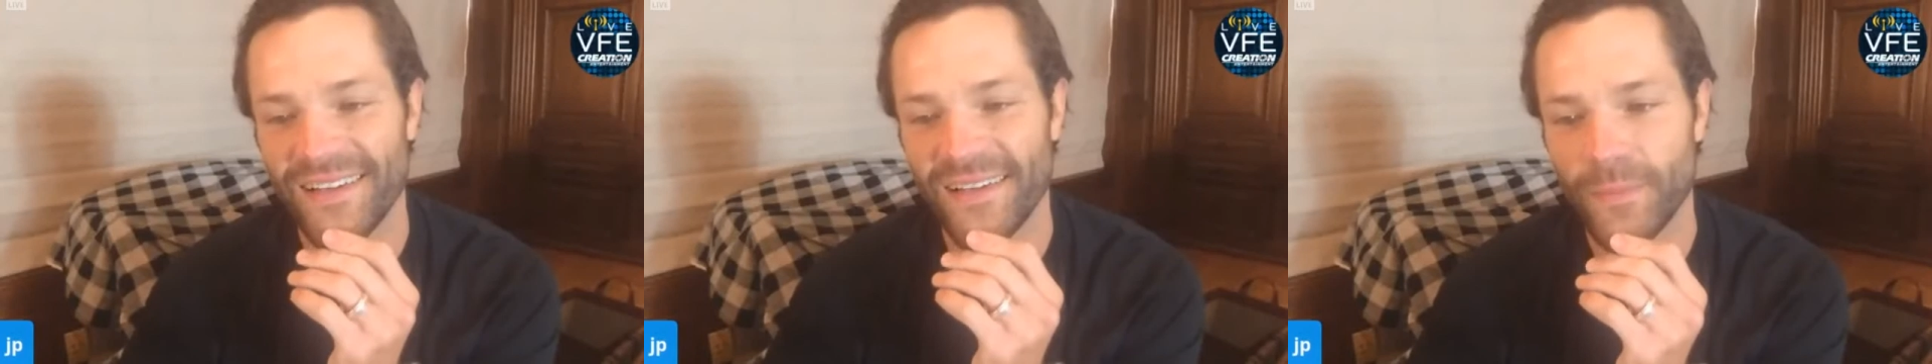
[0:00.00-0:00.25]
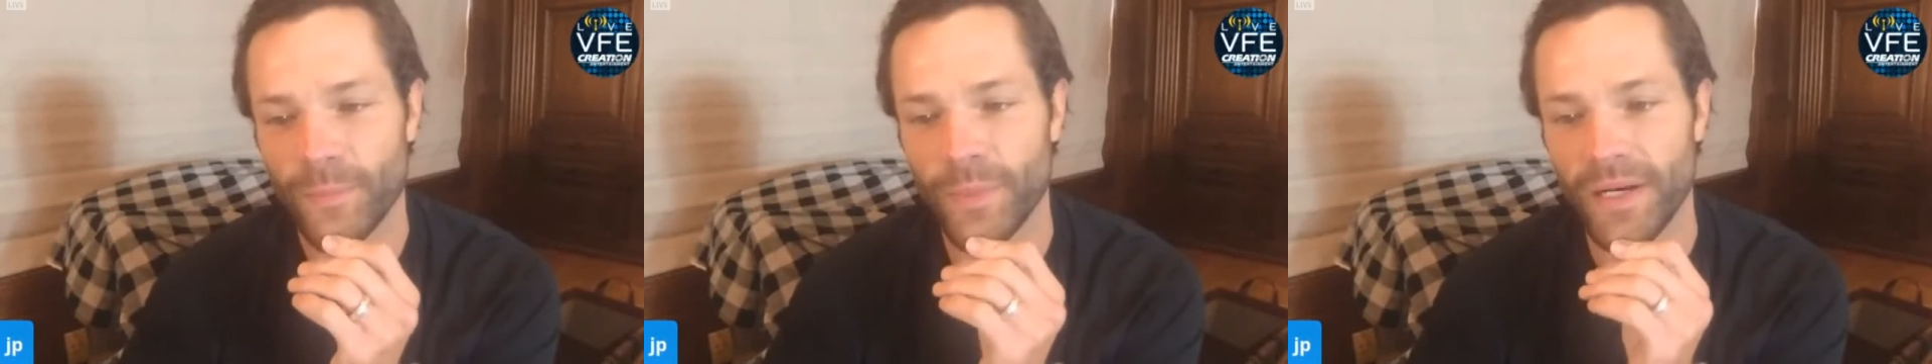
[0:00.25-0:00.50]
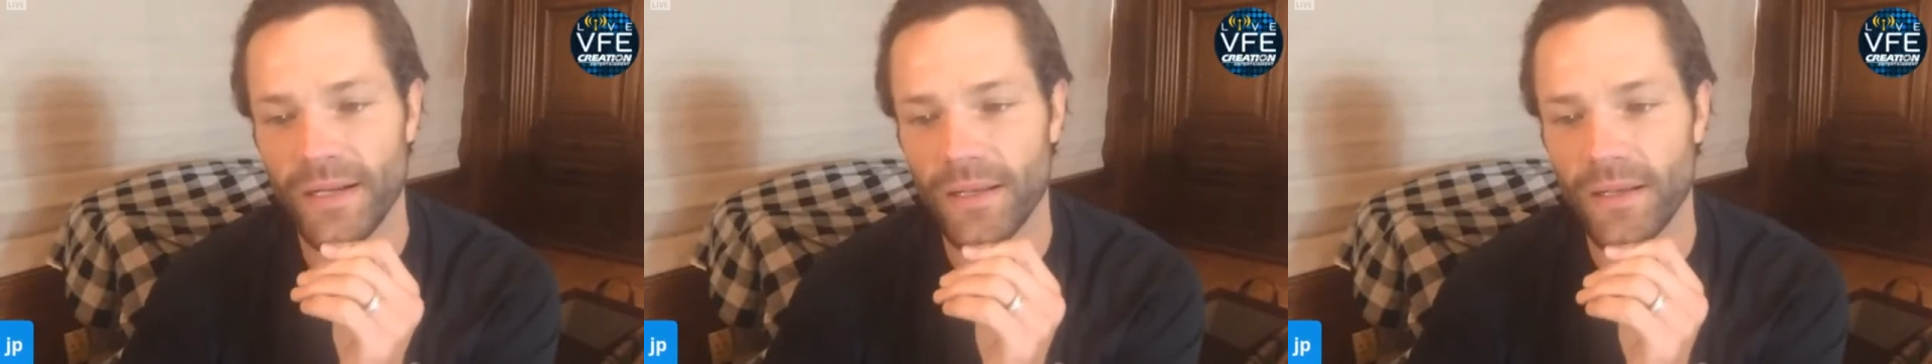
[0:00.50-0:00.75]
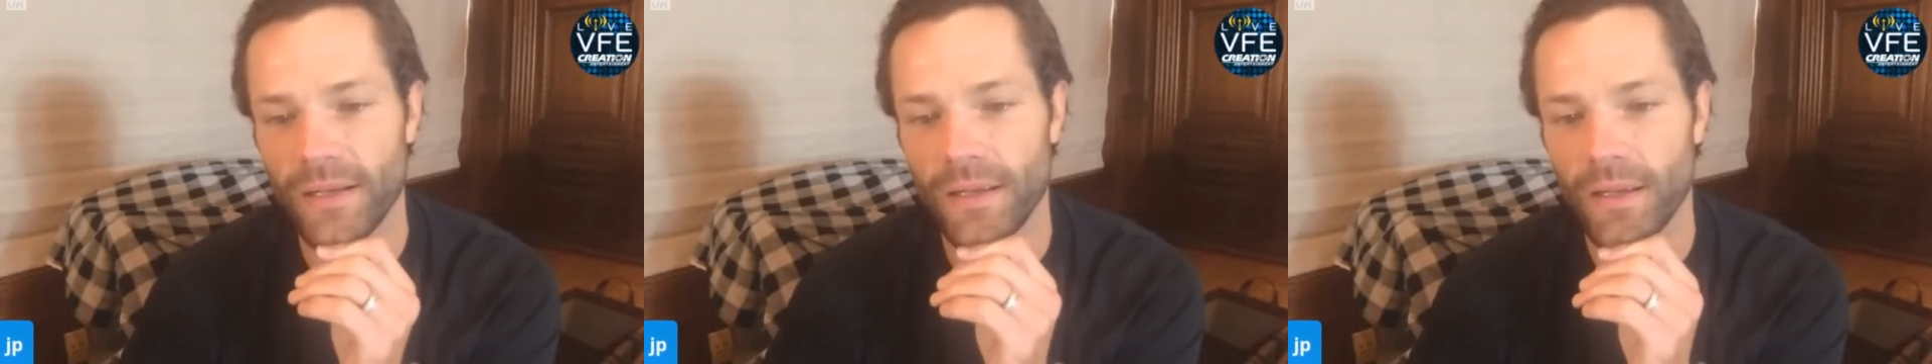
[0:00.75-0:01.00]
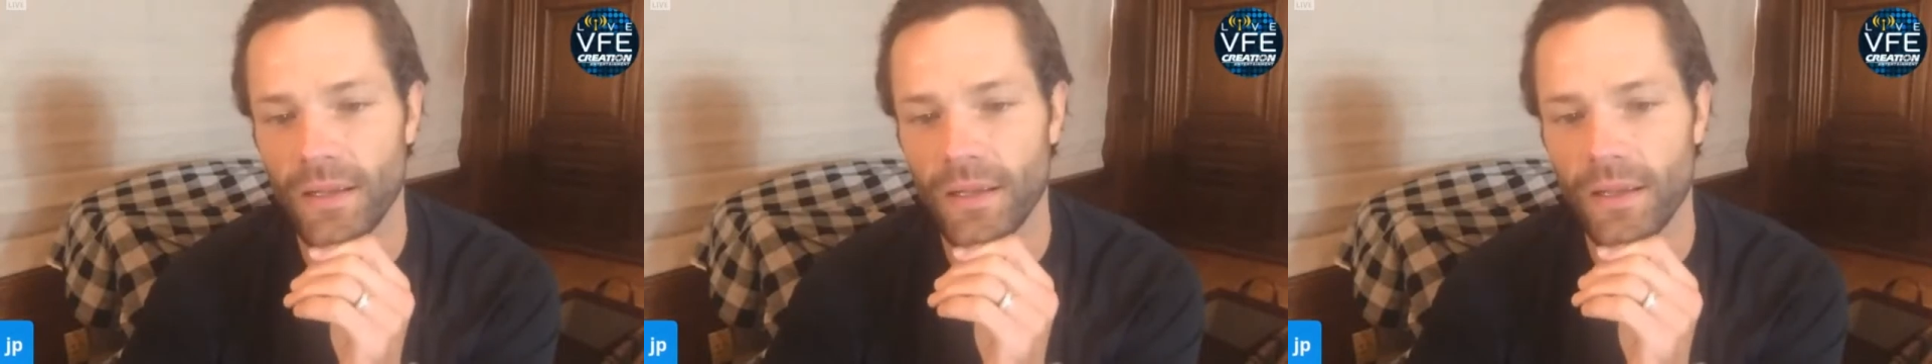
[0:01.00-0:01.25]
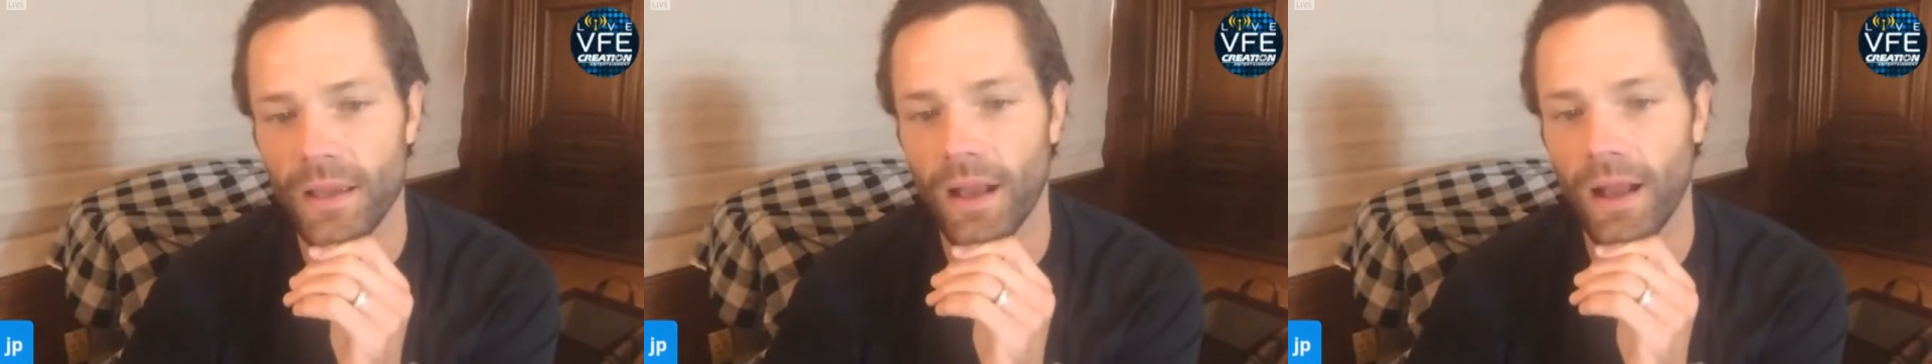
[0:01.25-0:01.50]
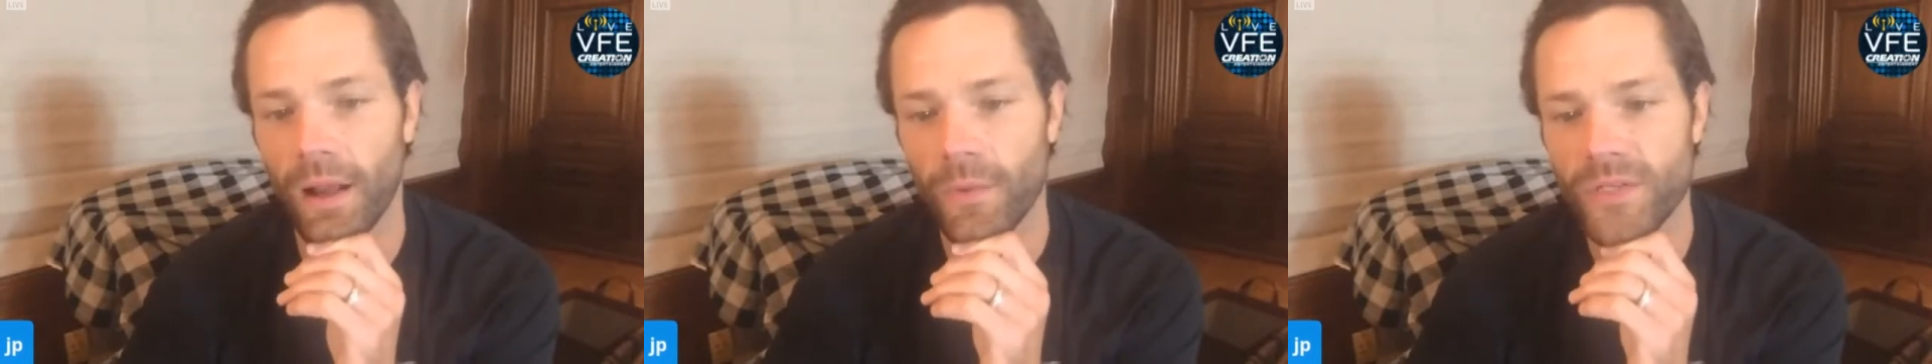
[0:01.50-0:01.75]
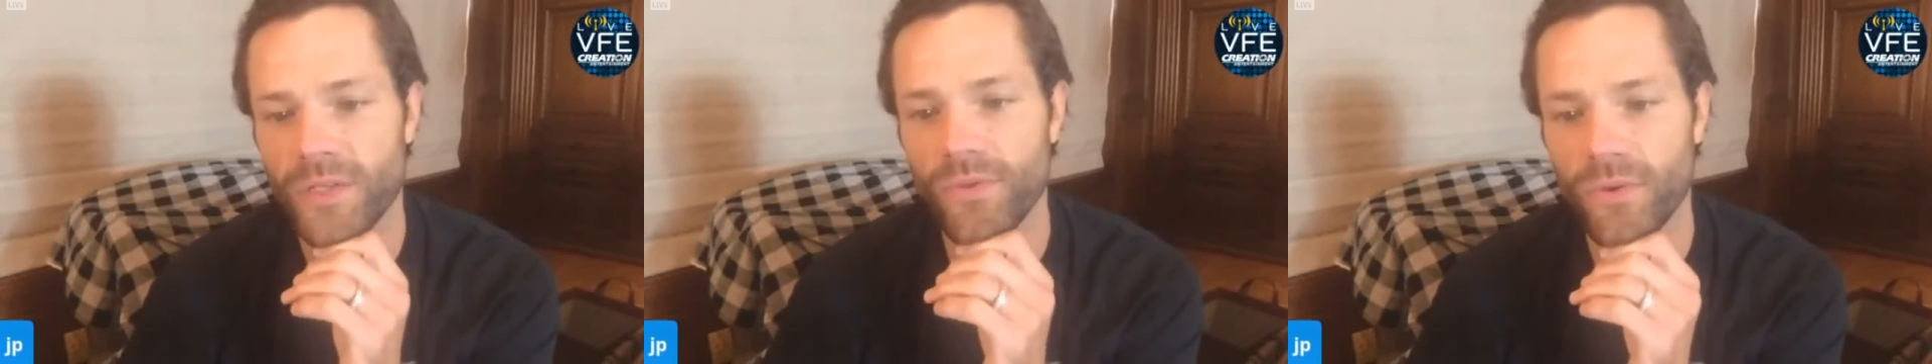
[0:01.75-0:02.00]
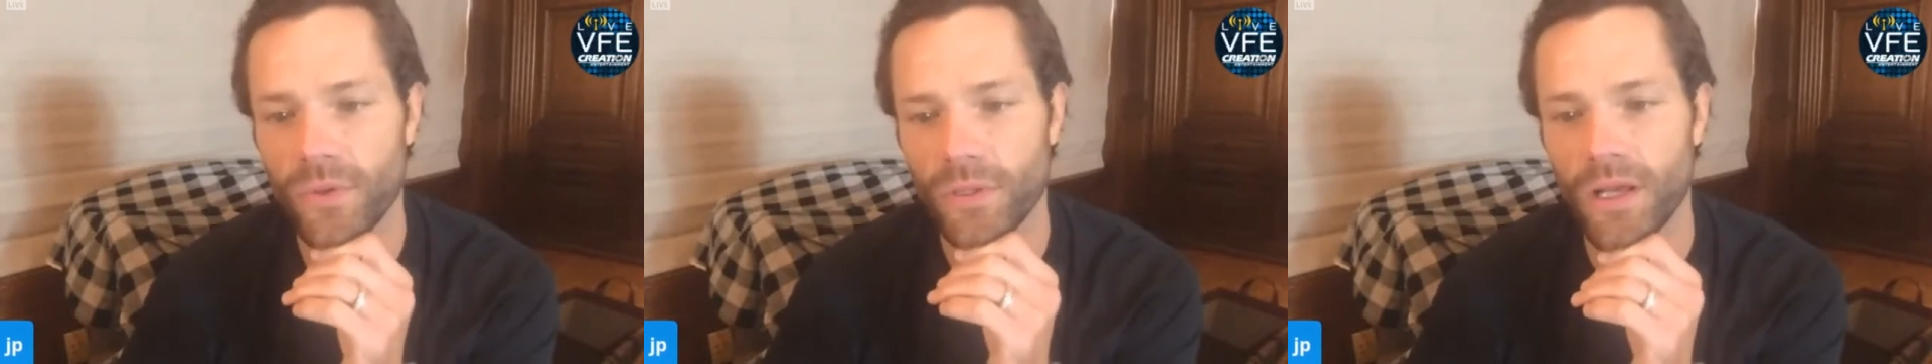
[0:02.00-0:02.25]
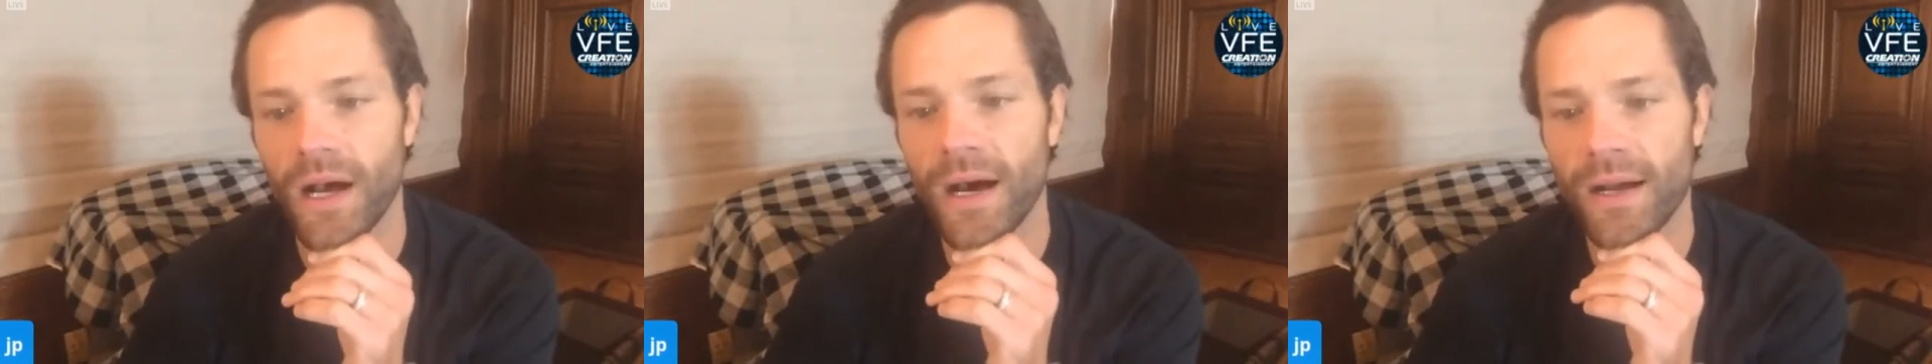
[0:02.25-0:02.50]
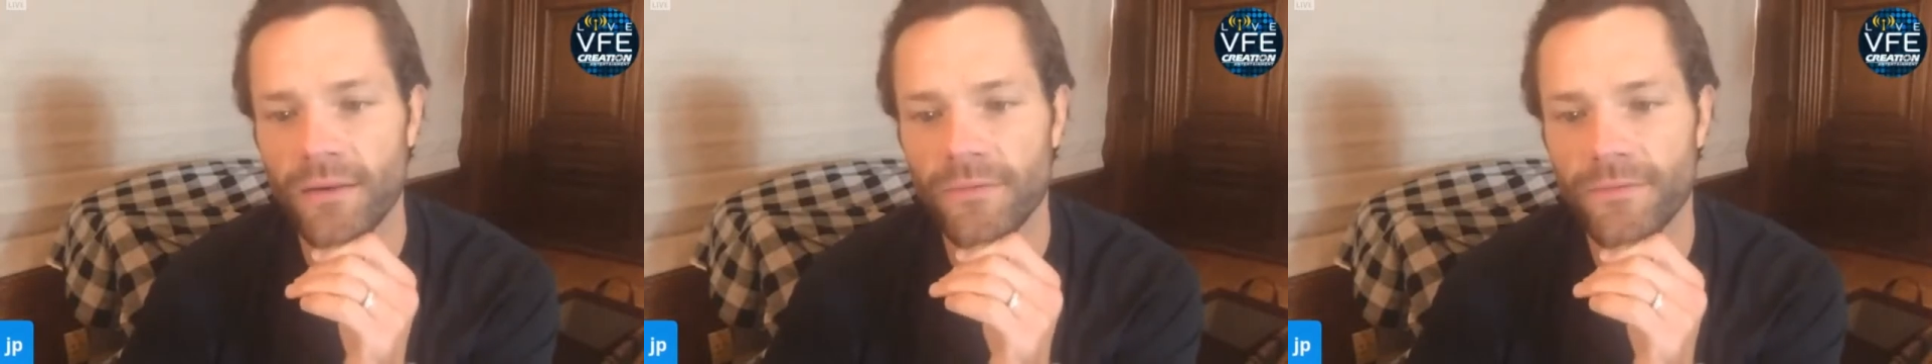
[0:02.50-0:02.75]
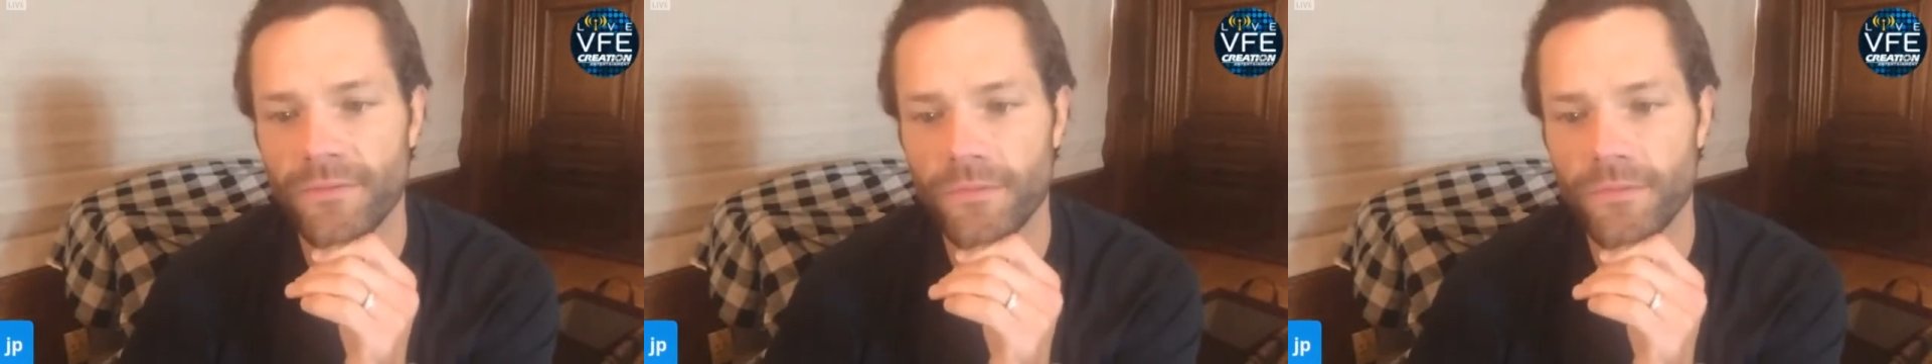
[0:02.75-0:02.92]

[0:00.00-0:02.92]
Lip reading: But I was going through a lot of,